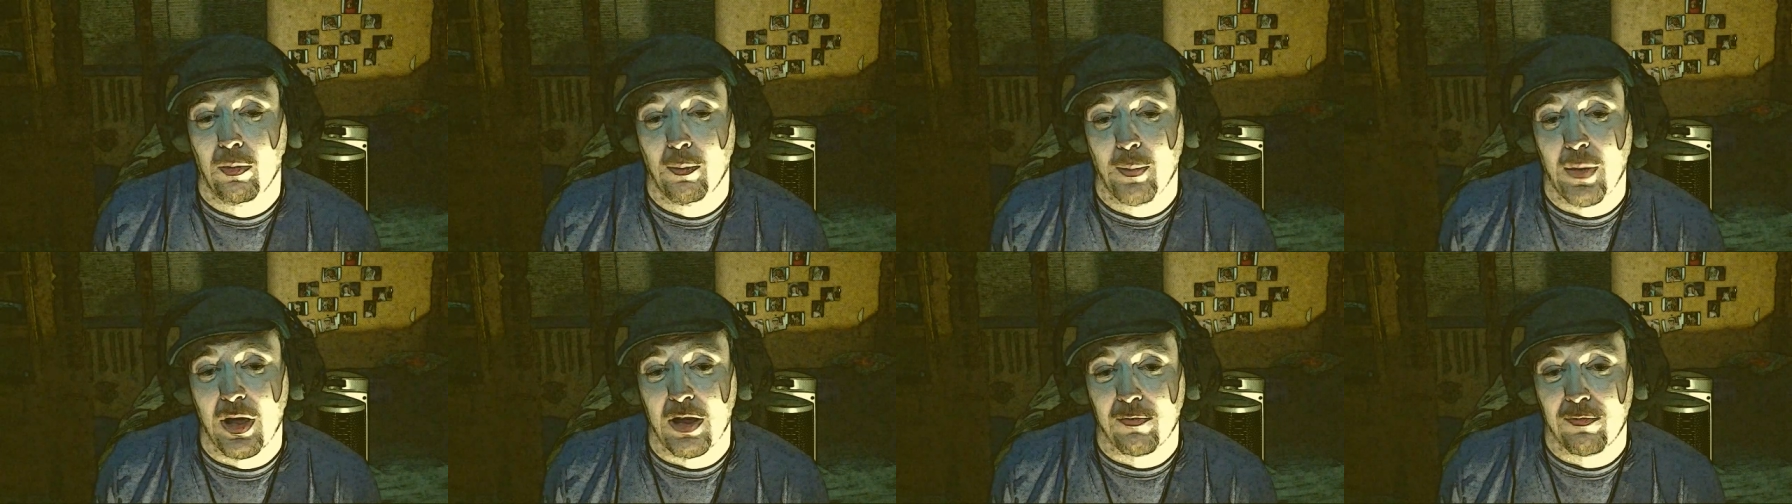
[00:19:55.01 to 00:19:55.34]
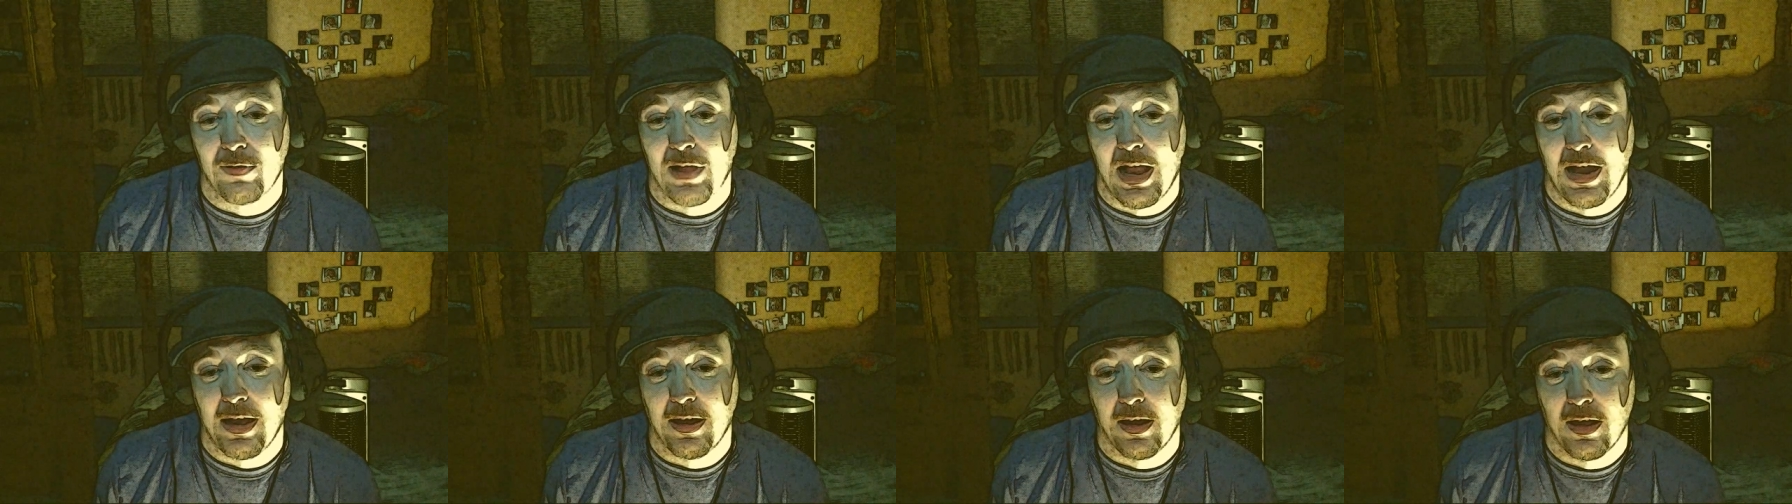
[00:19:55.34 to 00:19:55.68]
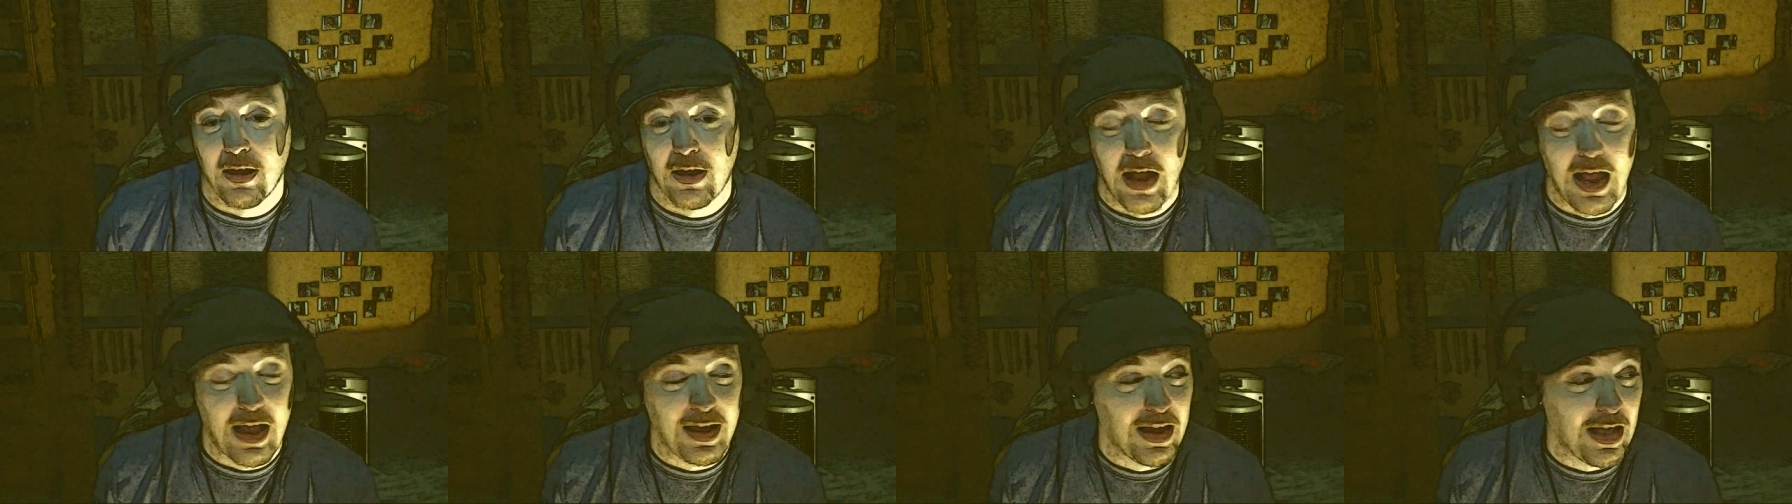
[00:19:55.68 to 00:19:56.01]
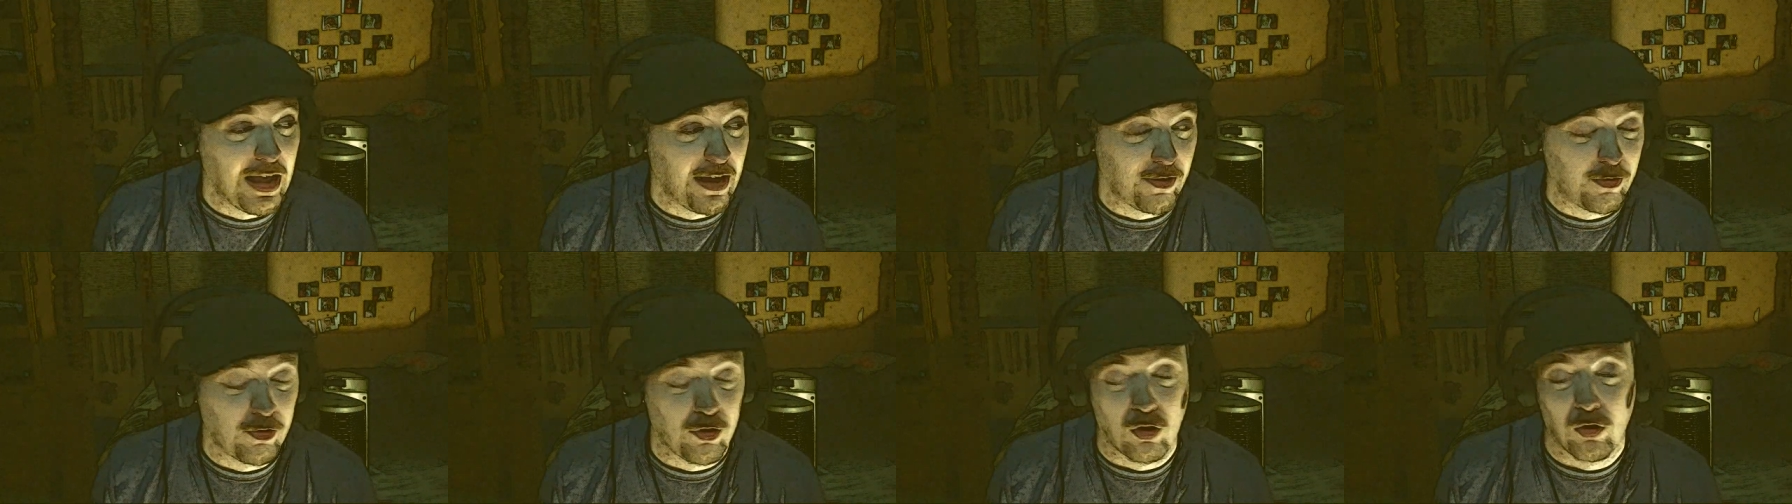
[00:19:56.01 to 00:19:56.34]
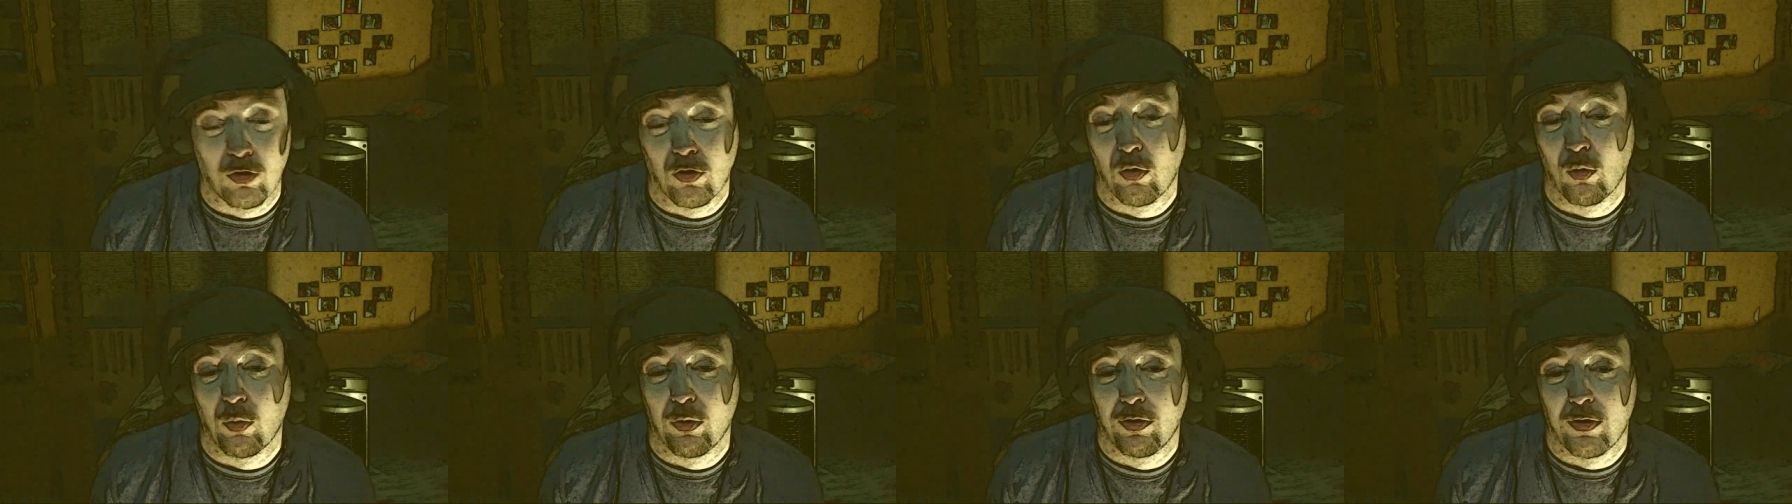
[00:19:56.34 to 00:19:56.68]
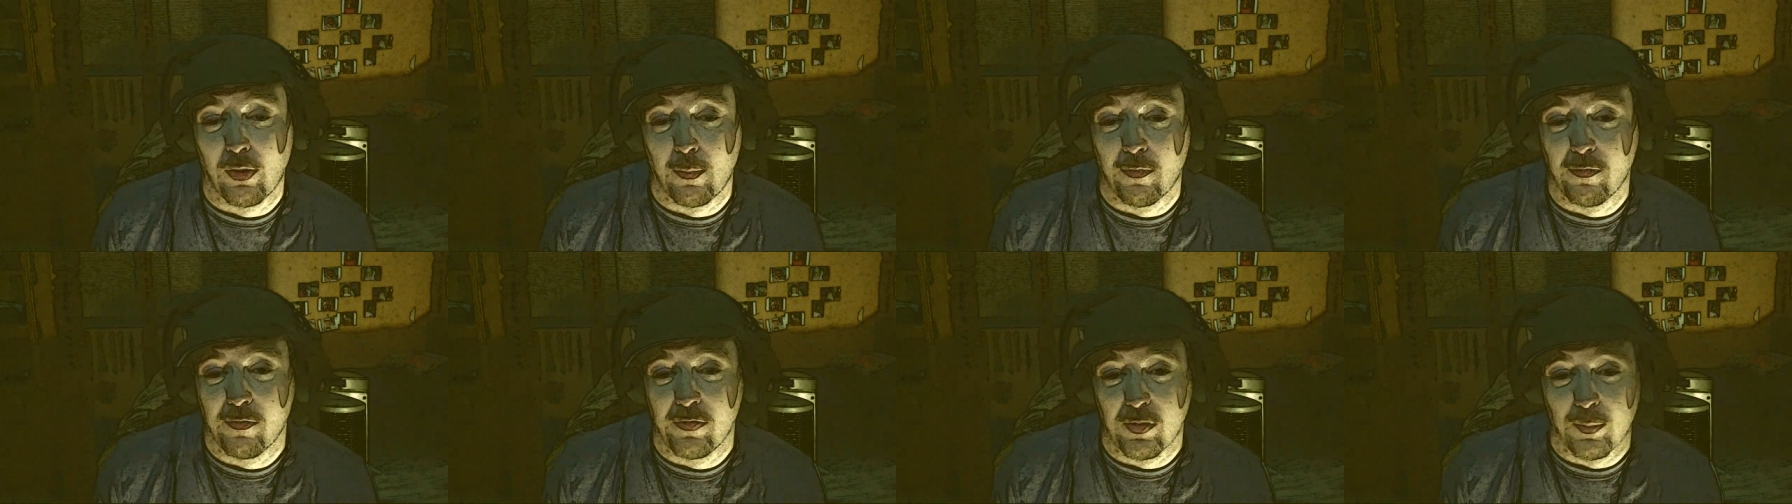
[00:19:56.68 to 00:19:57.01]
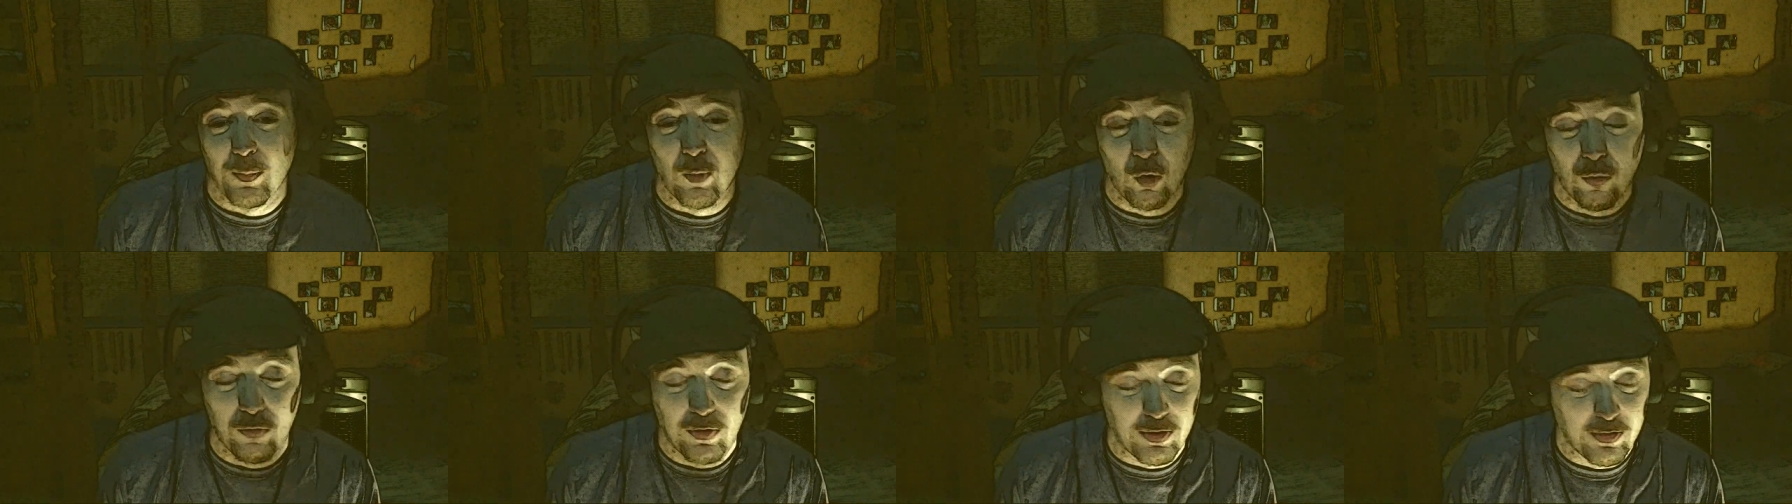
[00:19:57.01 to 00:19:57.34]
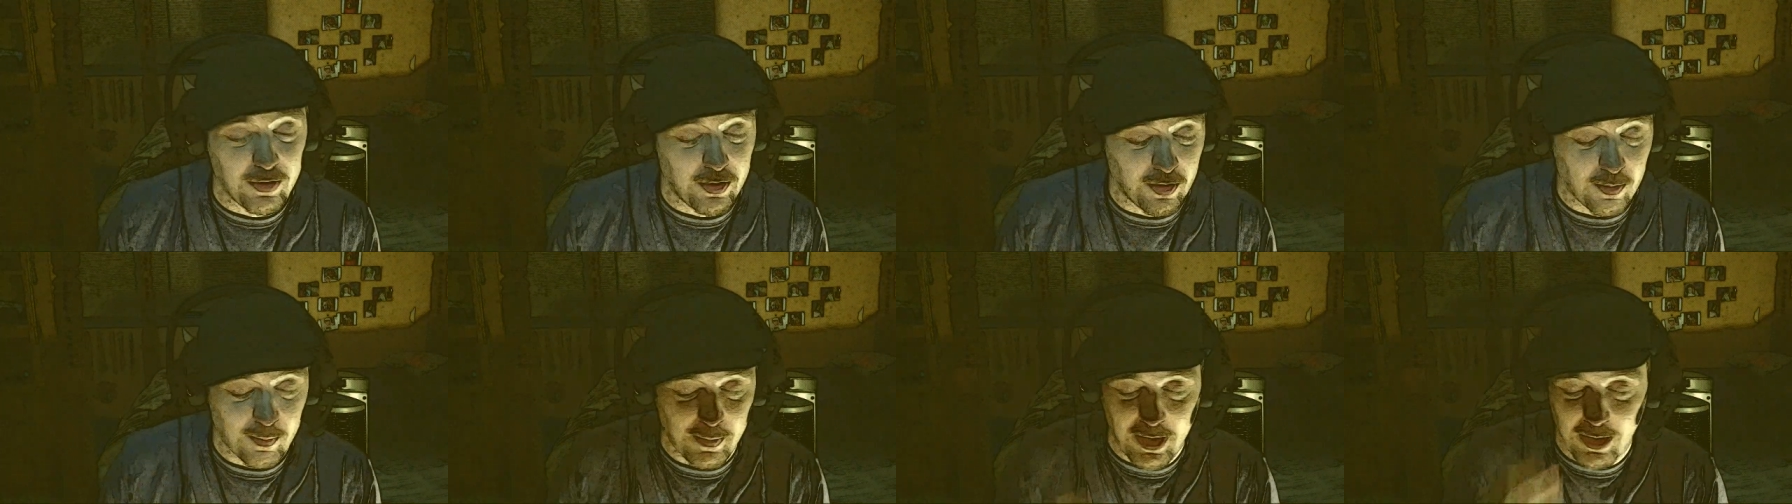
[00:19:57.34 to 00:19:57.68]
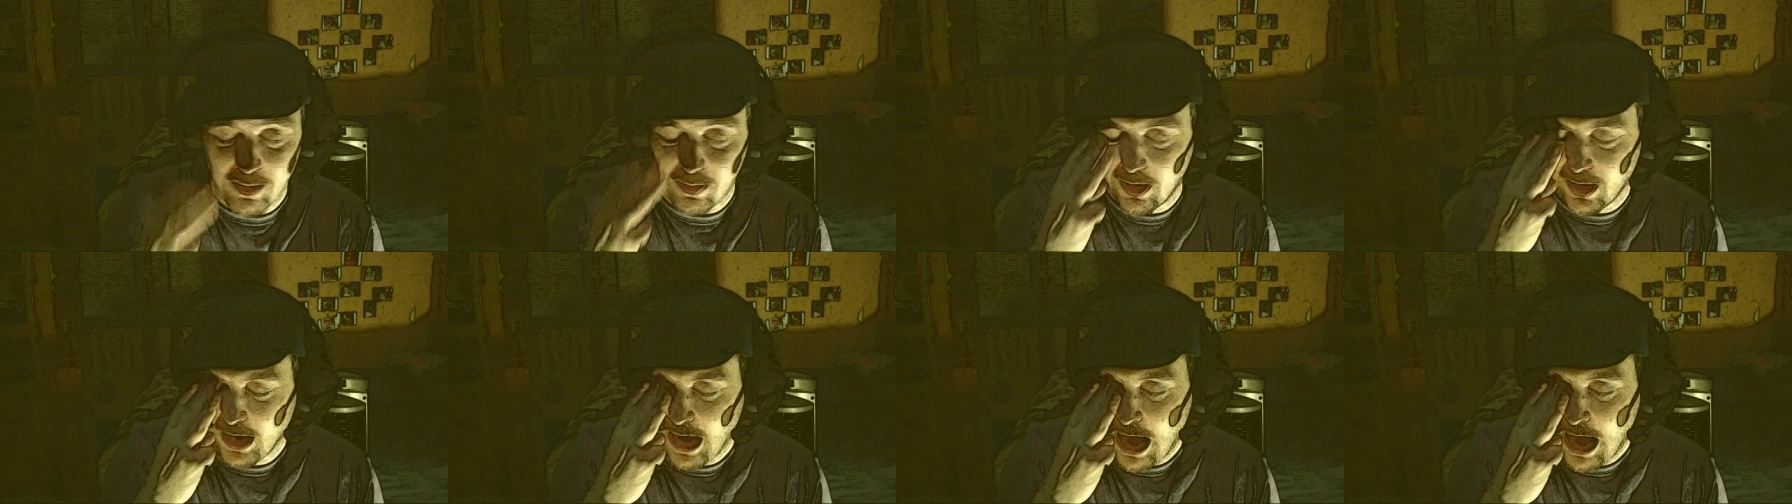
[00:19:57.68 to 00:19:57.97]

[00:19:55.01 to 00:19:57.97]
Mike Flanagan. I got to start doing some of his movies here, man, like